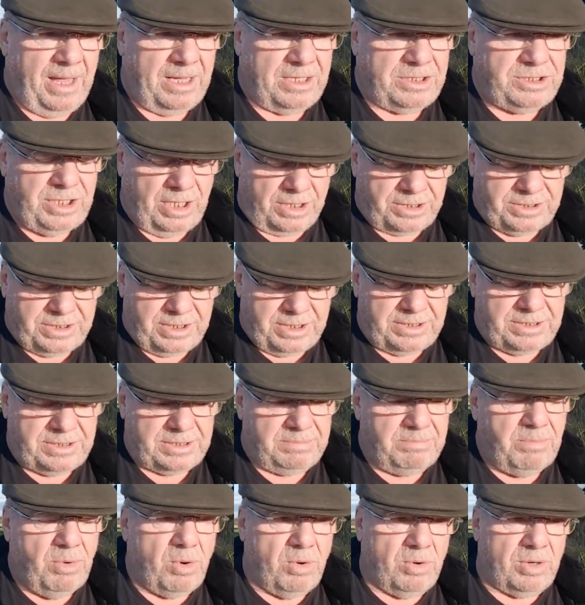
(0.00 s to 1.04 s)

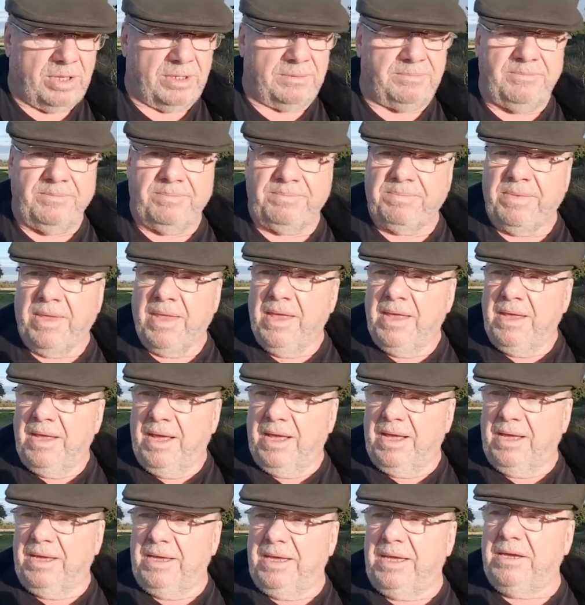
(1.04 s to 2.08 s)
Justice Morgan.
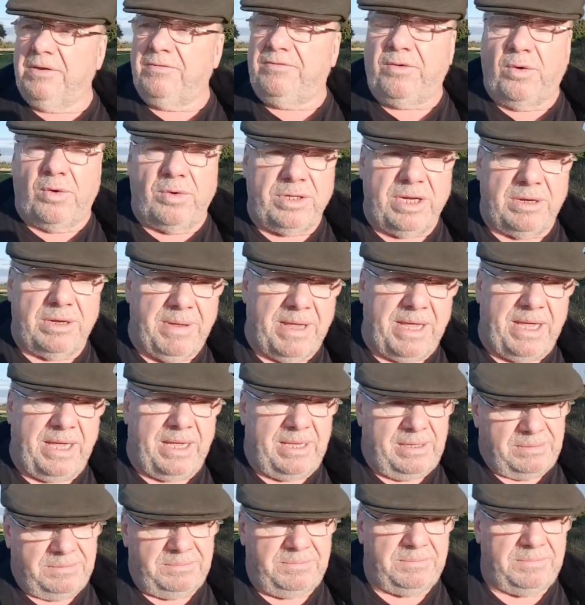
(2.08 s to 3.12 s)
He afforded me
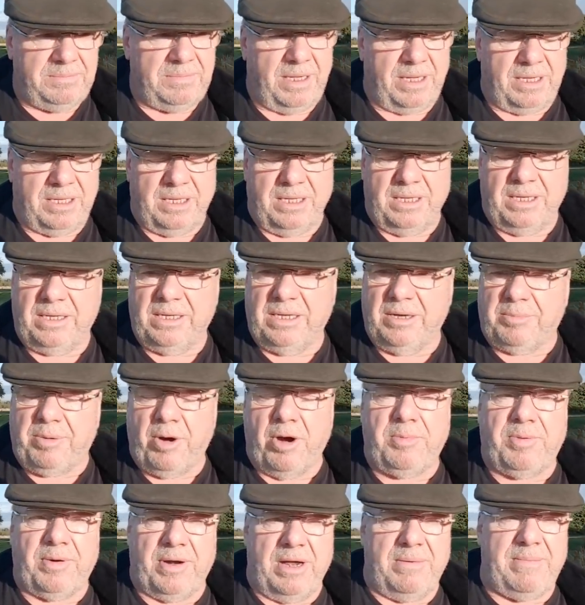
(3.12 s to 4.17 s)
an
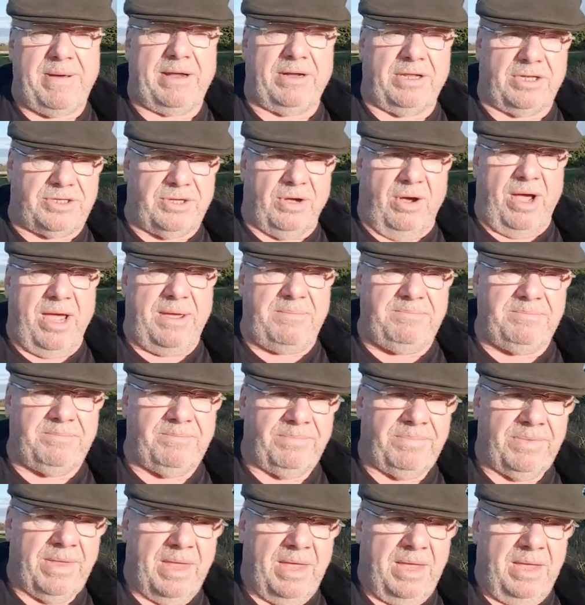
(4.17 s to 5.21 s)
appropriate amount of time
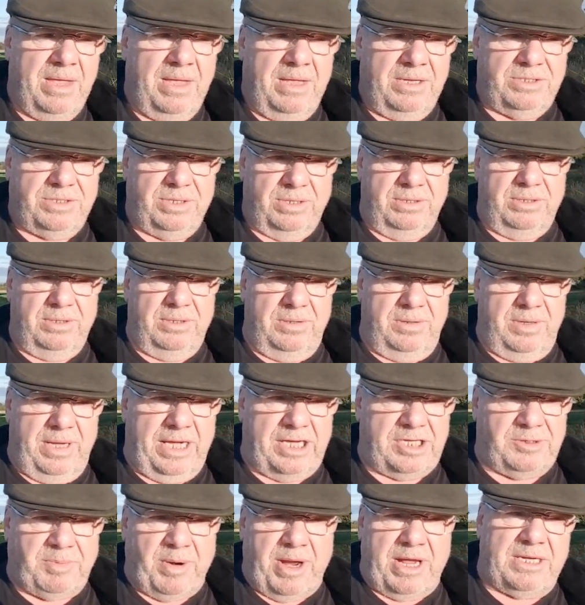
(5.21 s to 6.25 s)
to
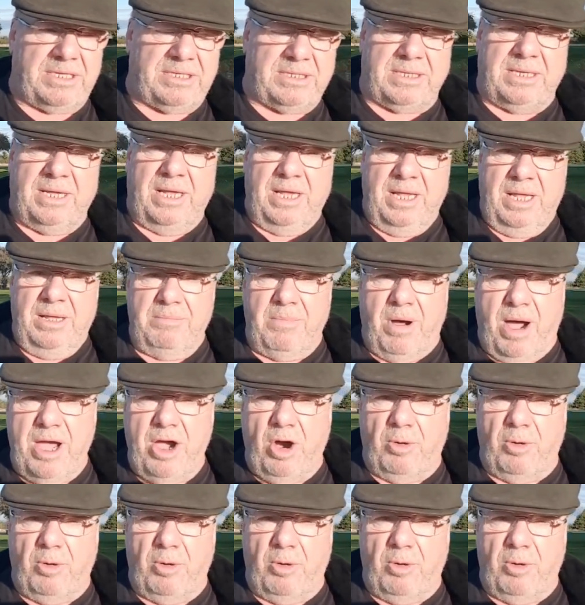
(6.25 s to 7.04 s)
express my